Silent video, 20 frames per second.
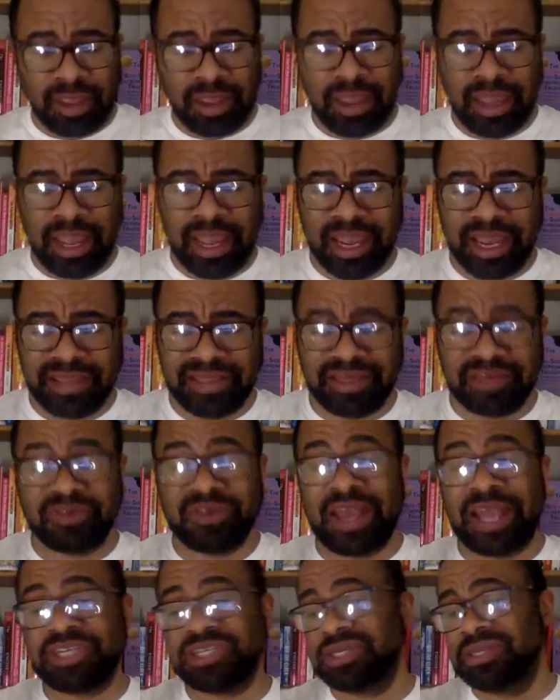And this is
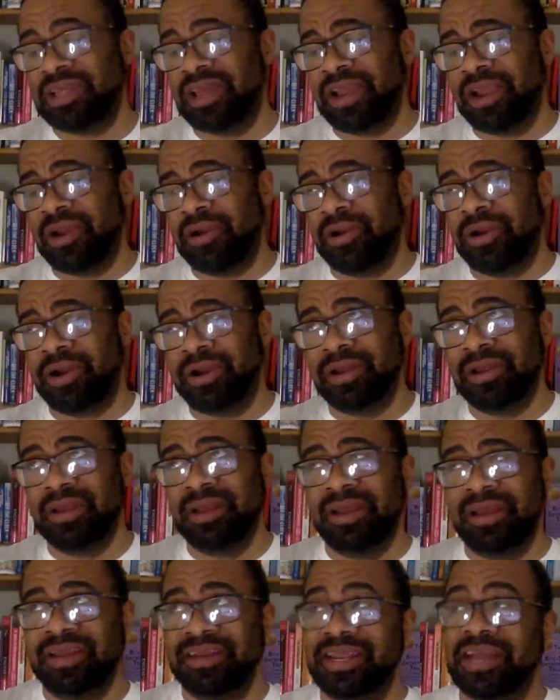actually the era,
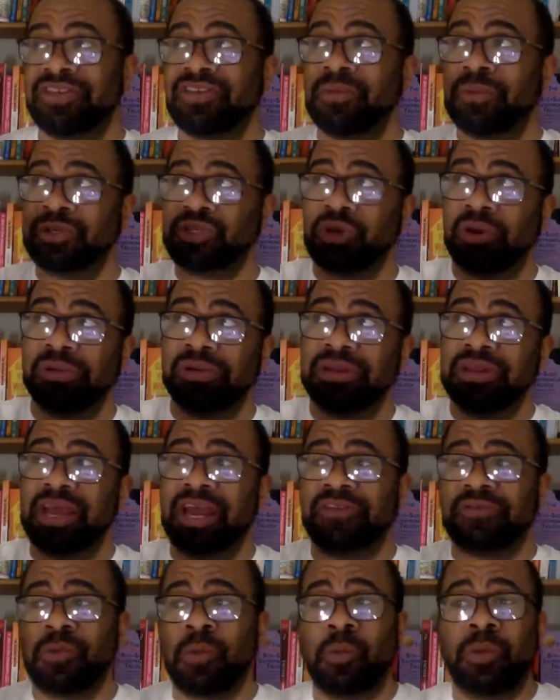not so much early
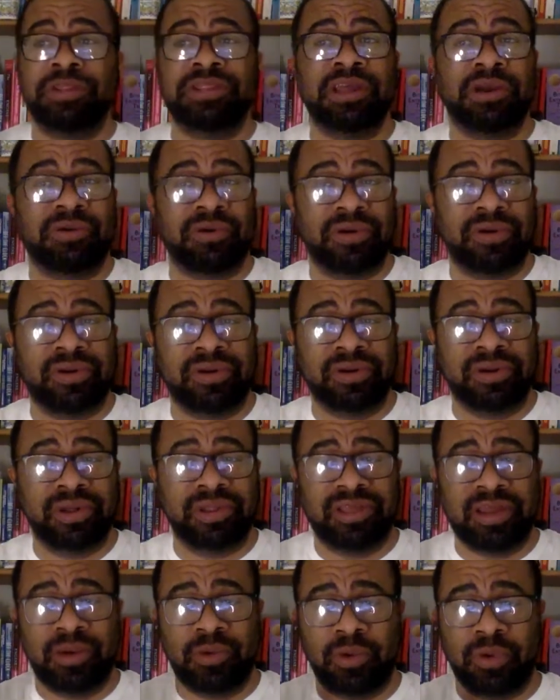days, but when they were
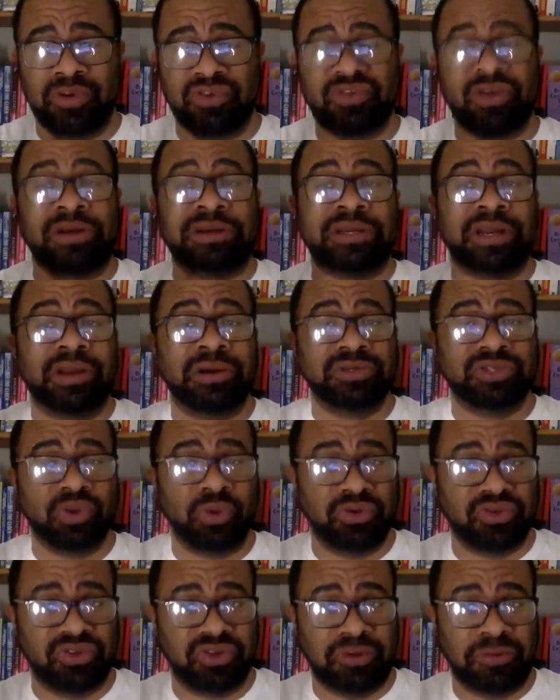they were starting to go
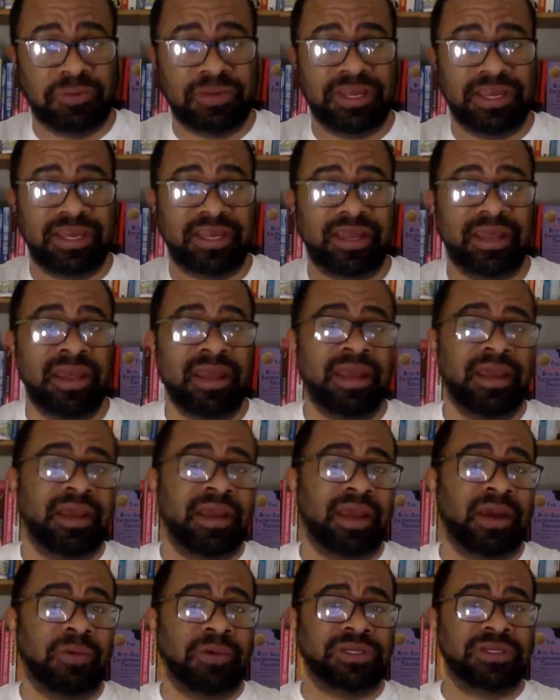towards their peak.
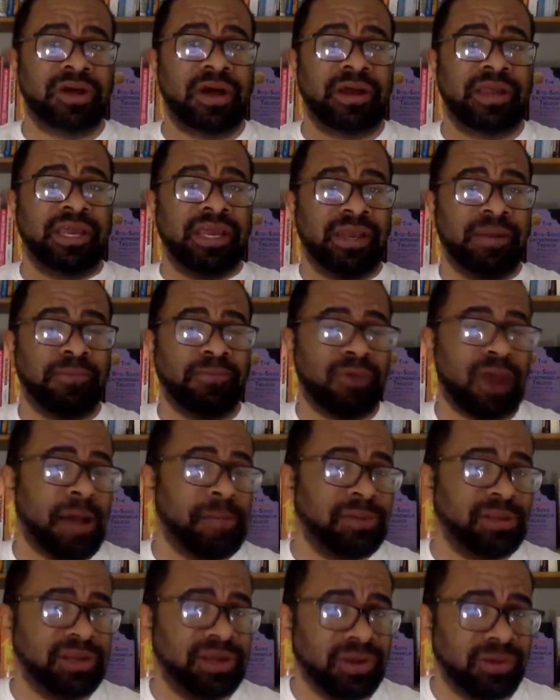And we're talking
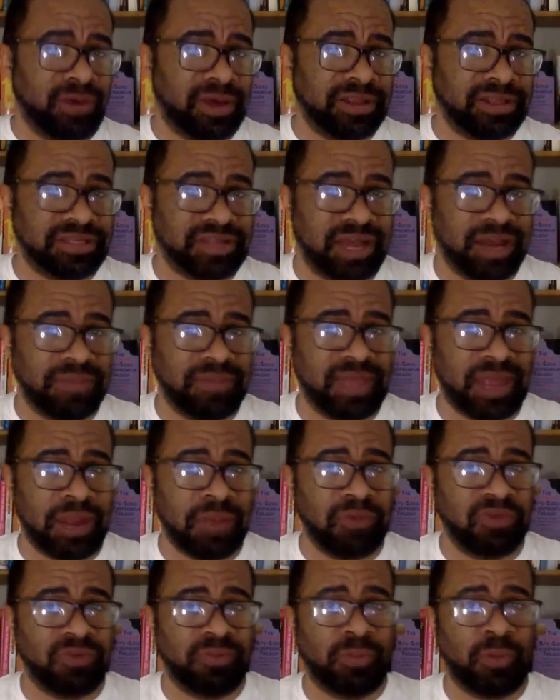probably around the time that I
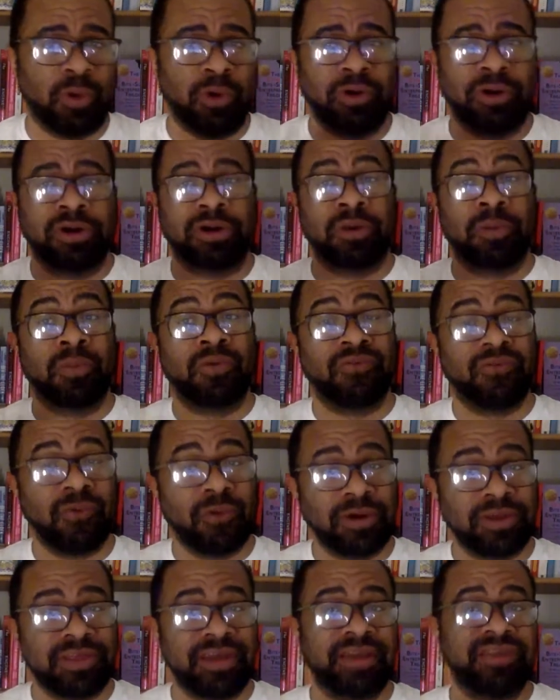was born or
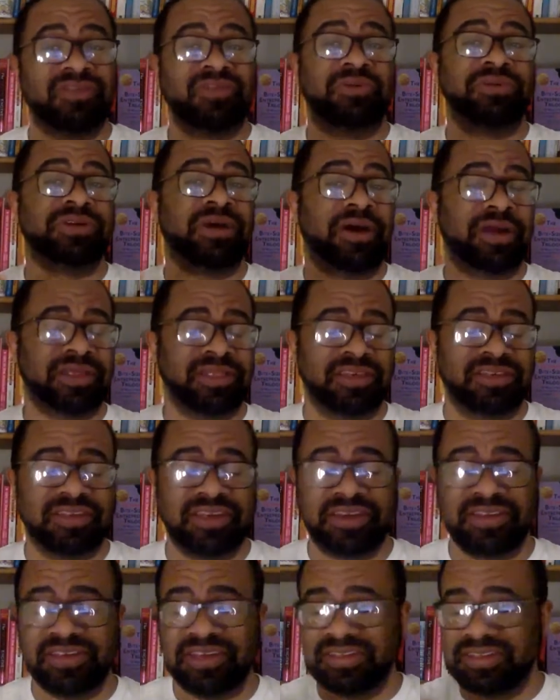before then, so we're talking the
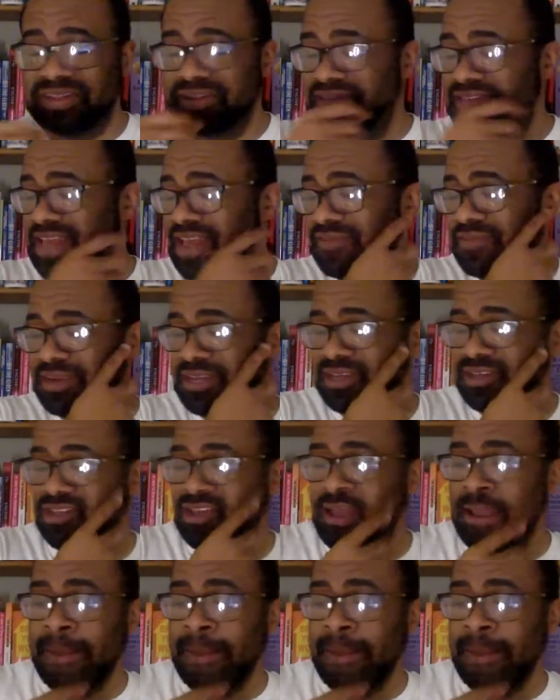sixties and the seventies.